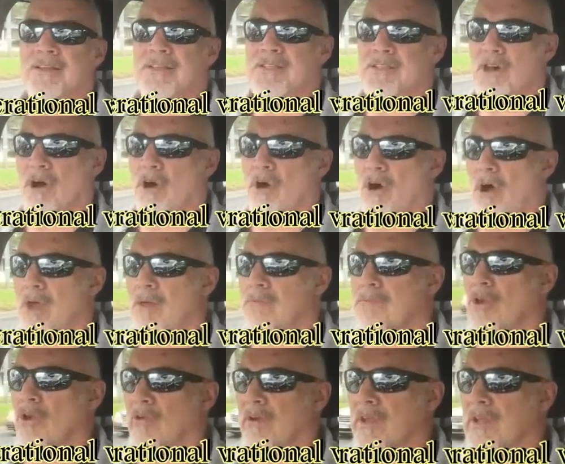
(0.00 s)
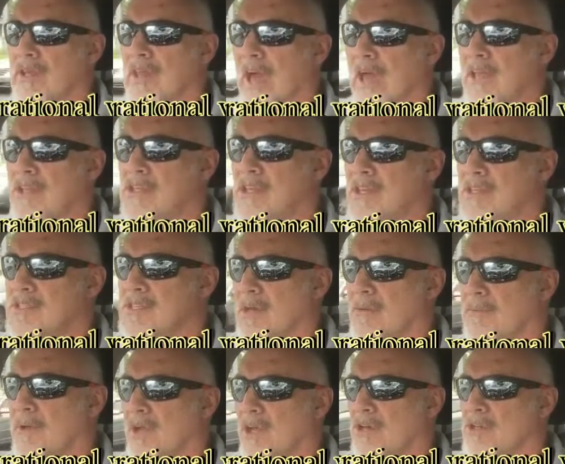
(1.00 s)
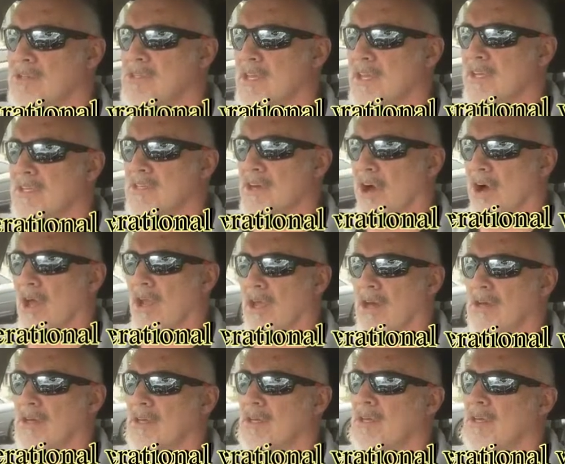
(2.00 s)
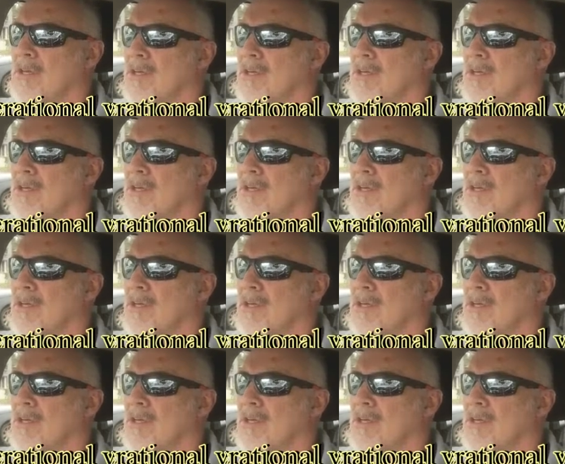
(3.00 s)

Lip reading: time you're engaging someone else in a dialogue